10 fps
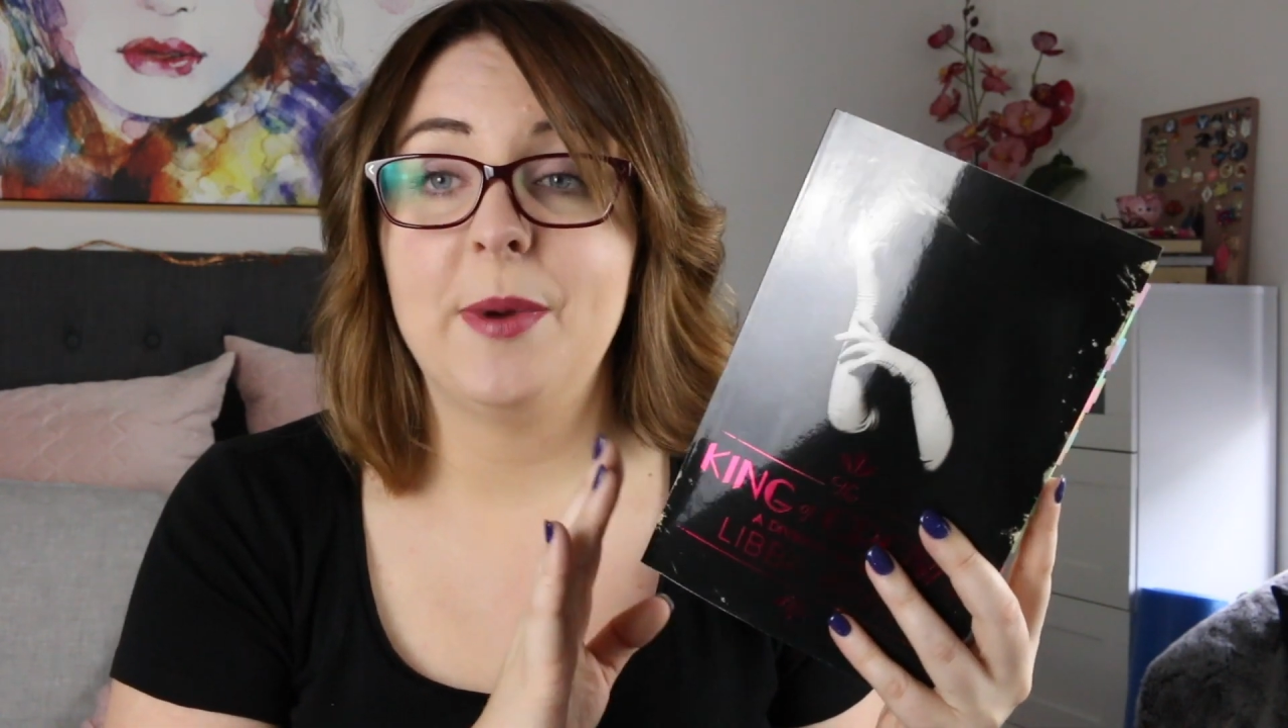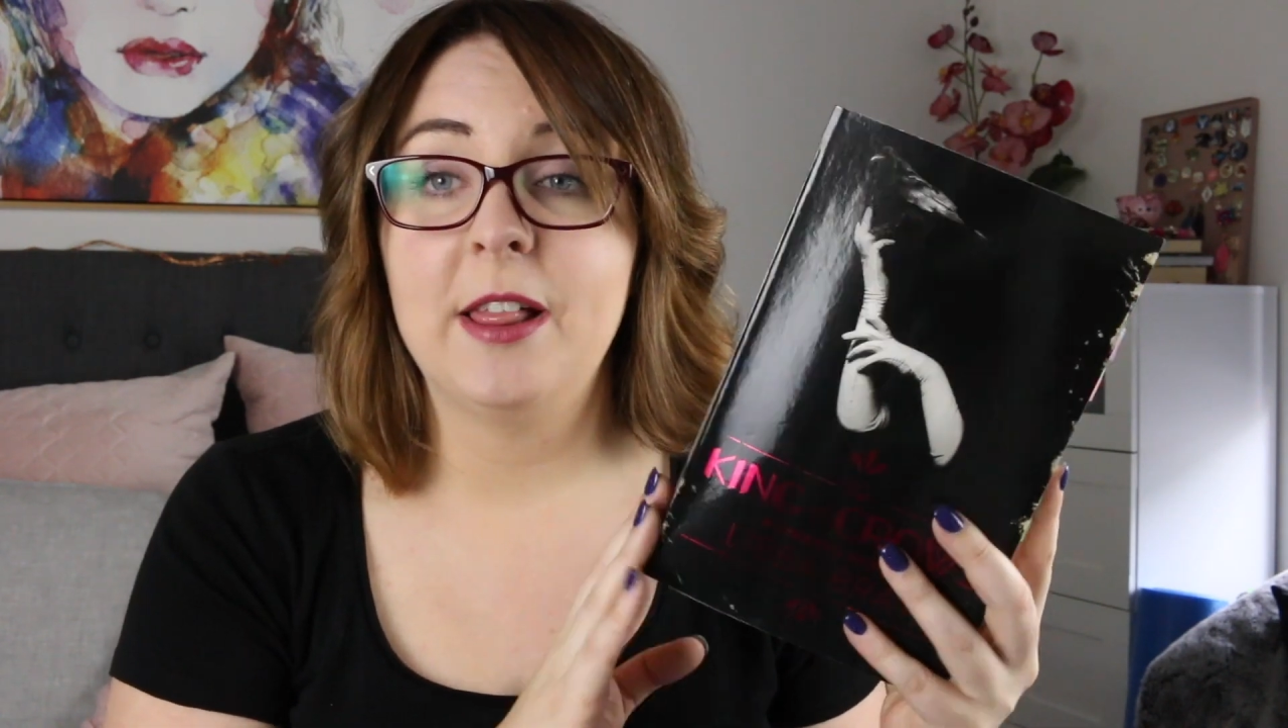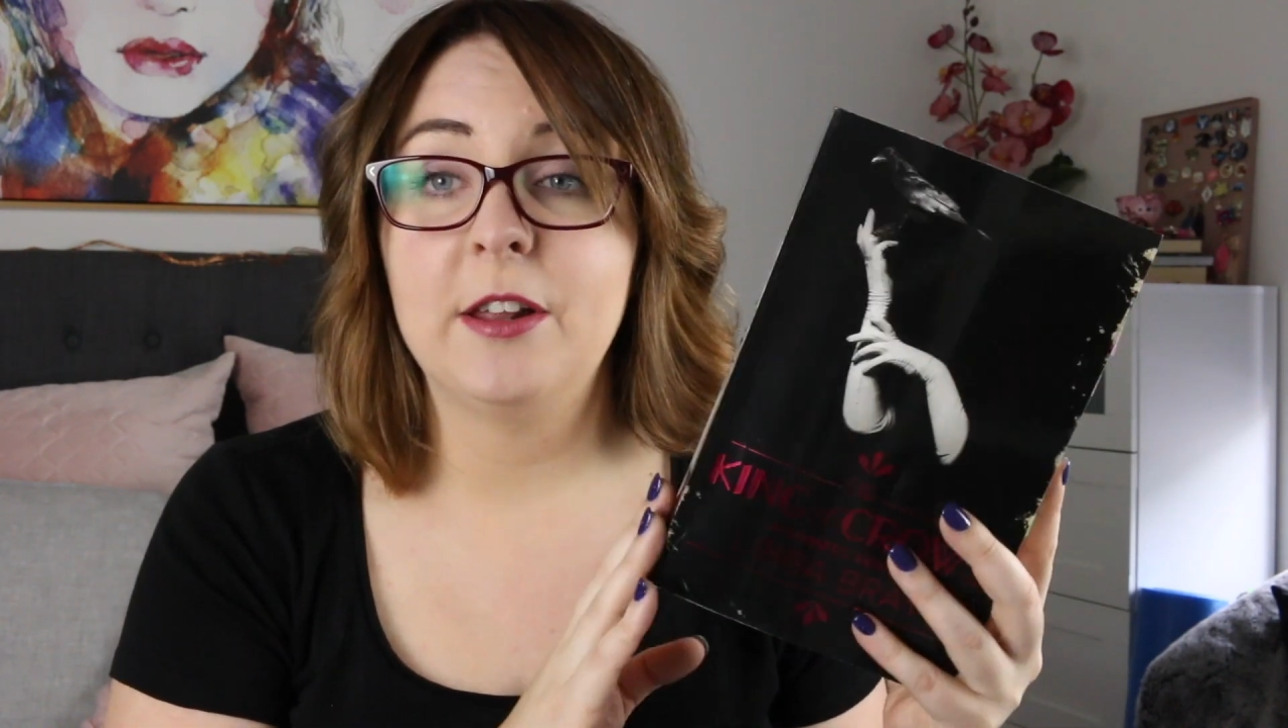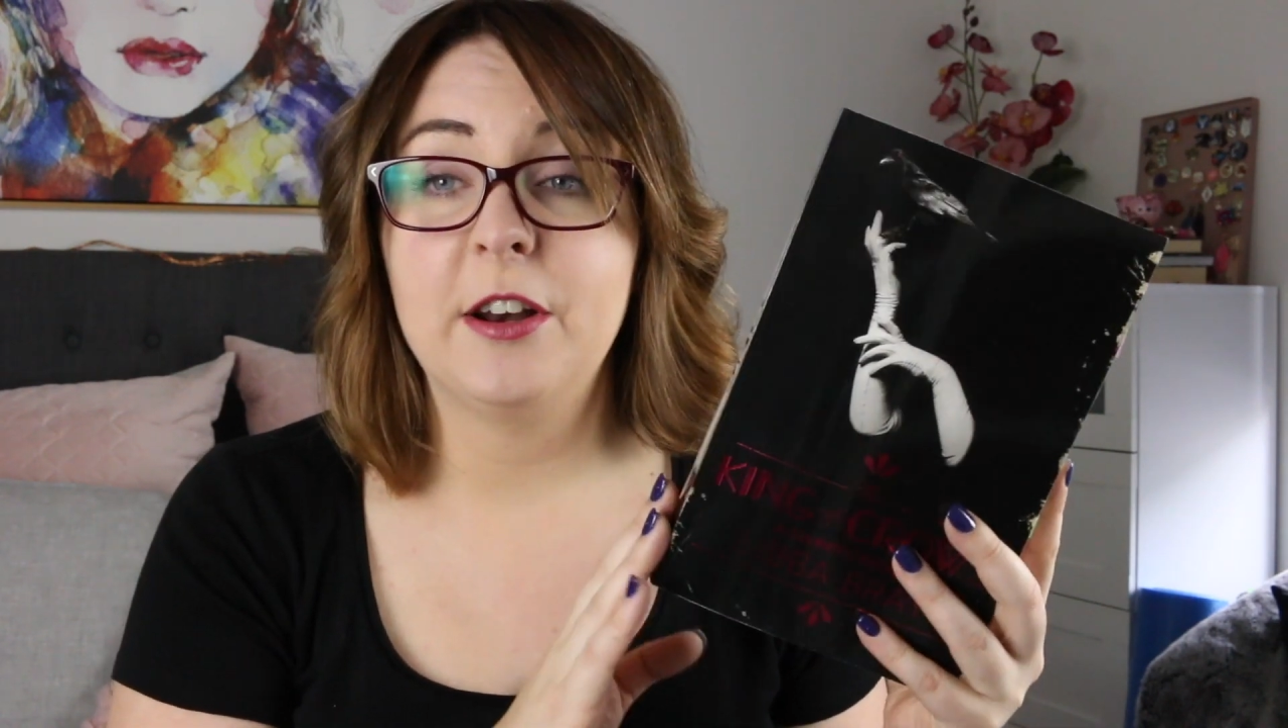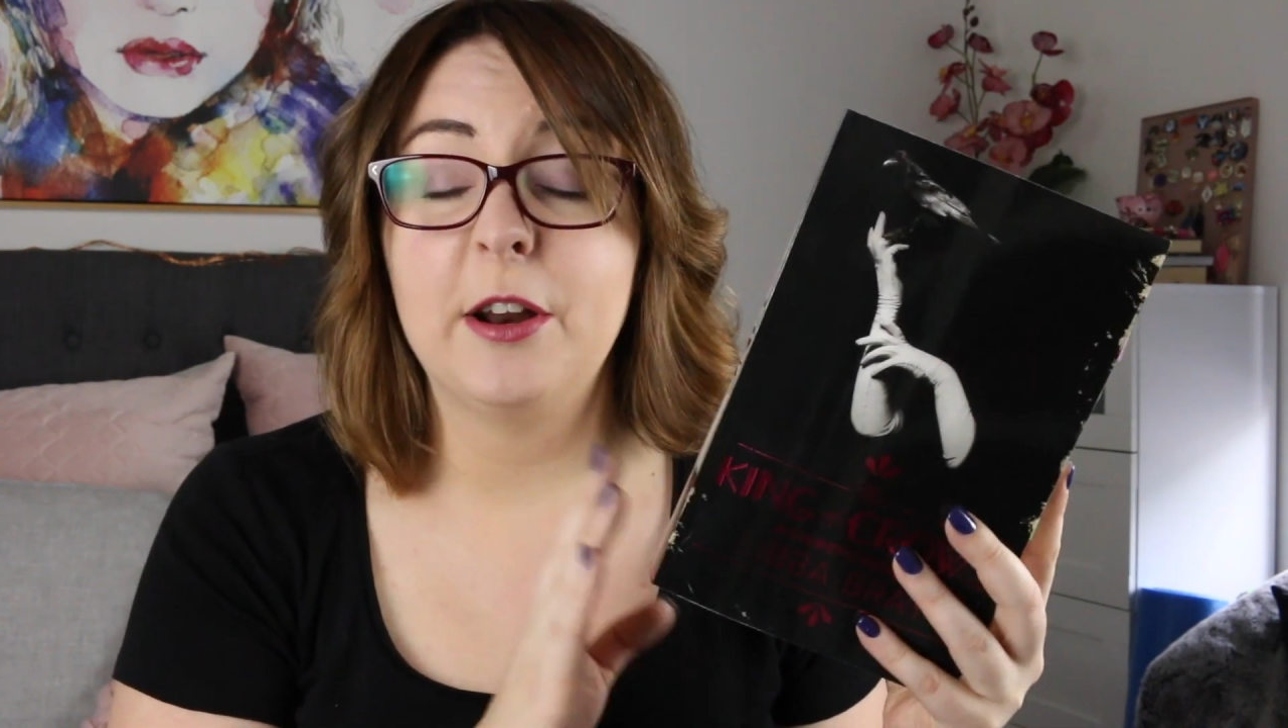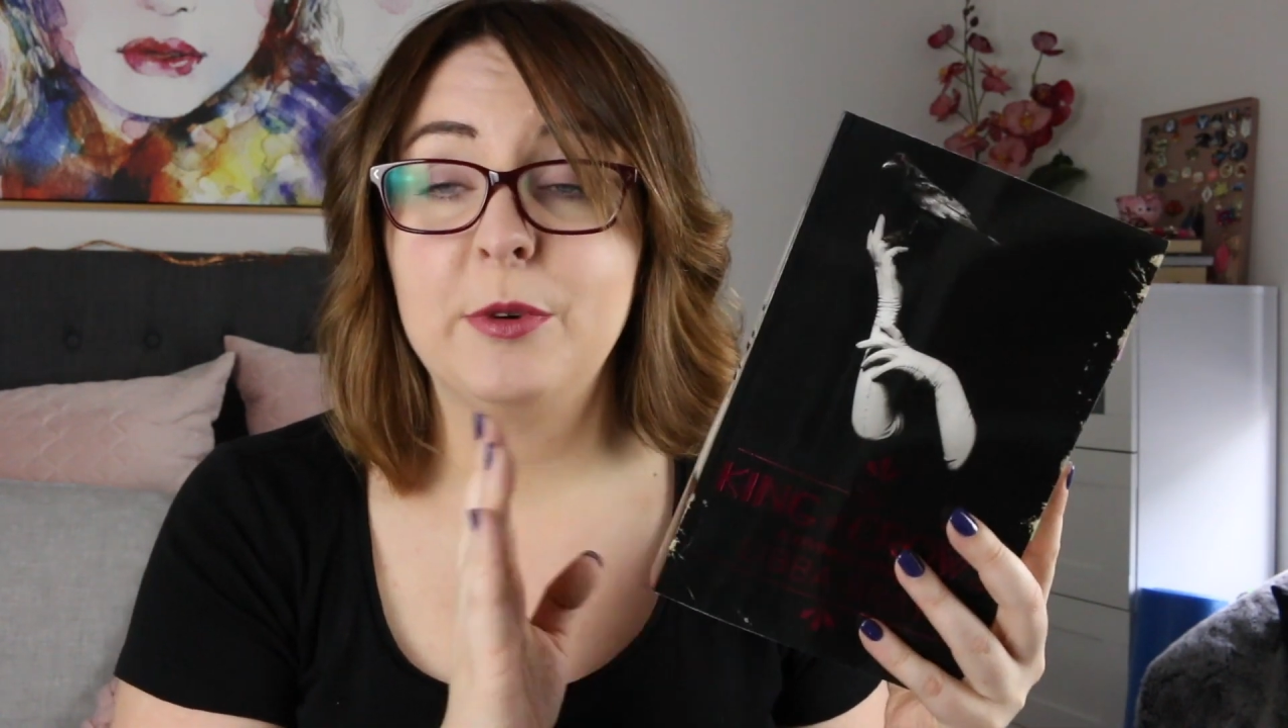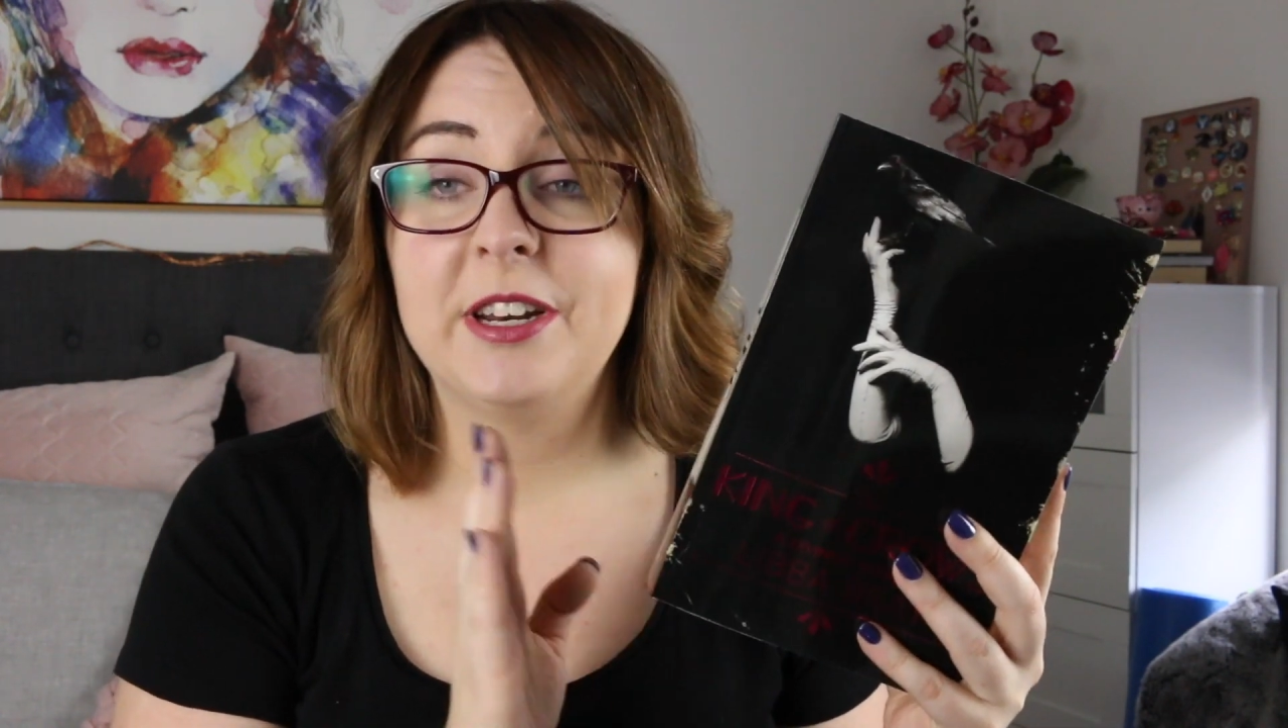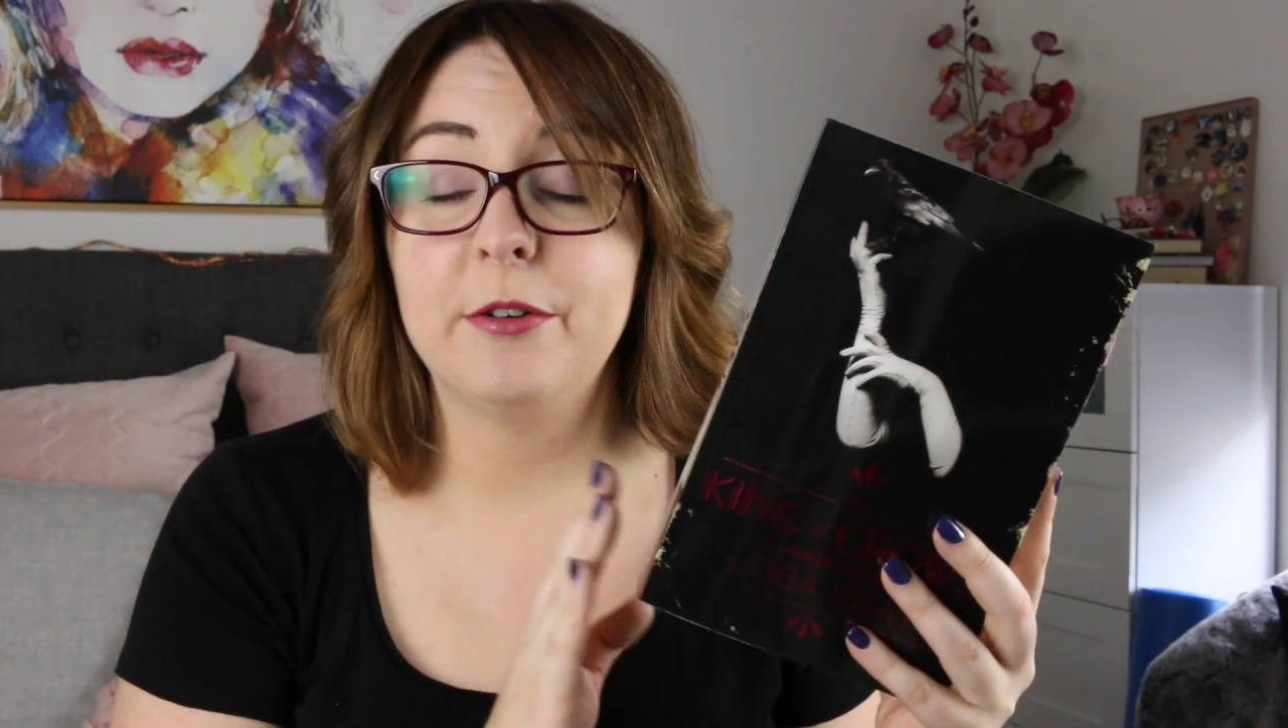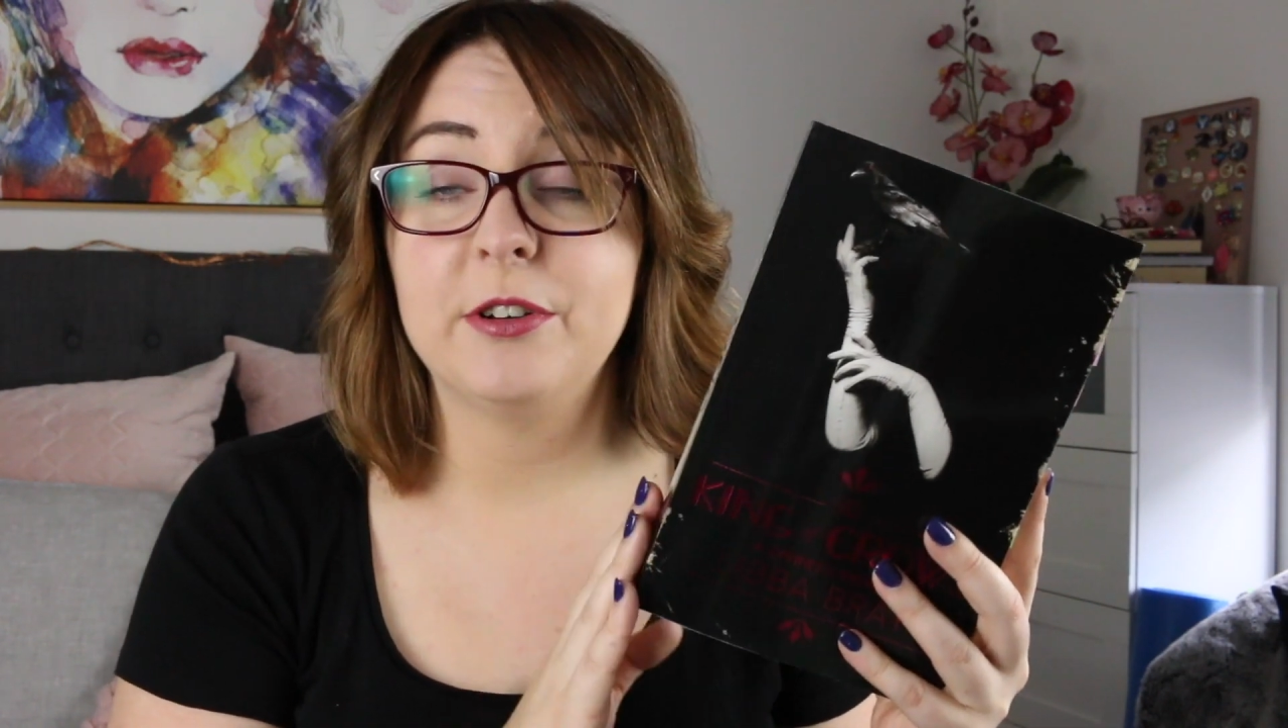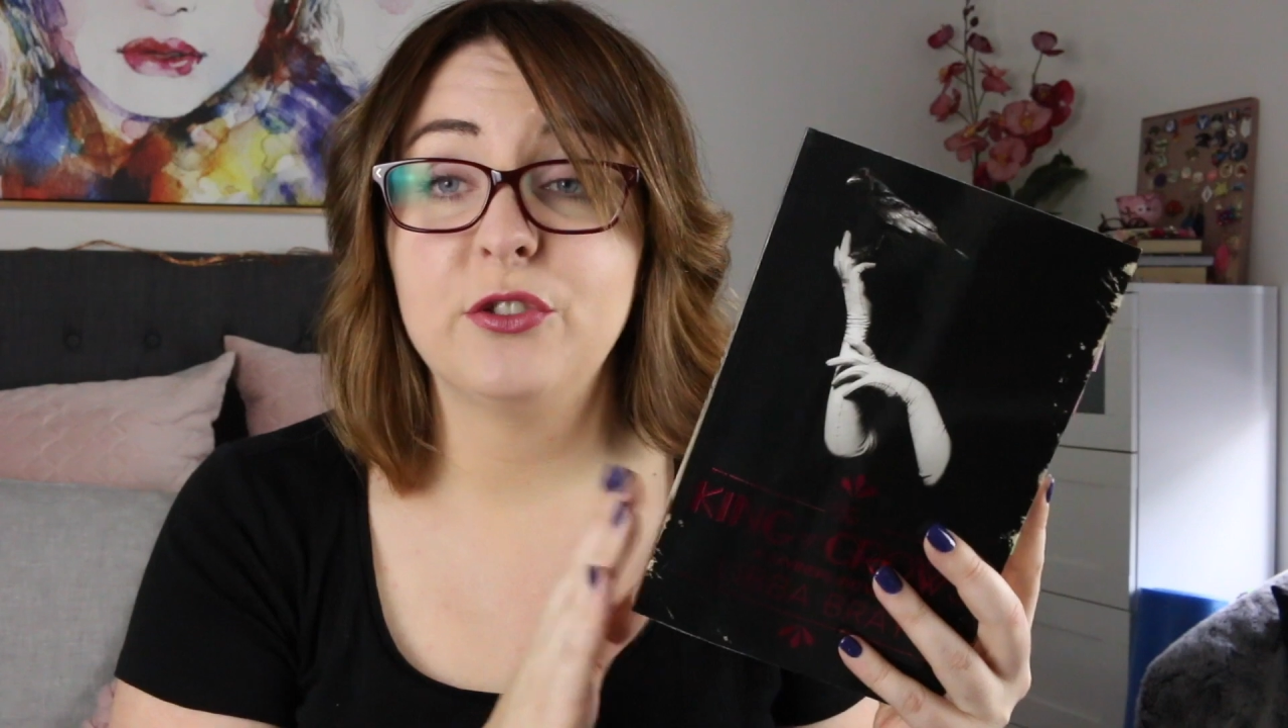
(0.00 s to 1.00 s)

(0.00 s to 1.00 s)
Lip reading: Allen & Unwin here in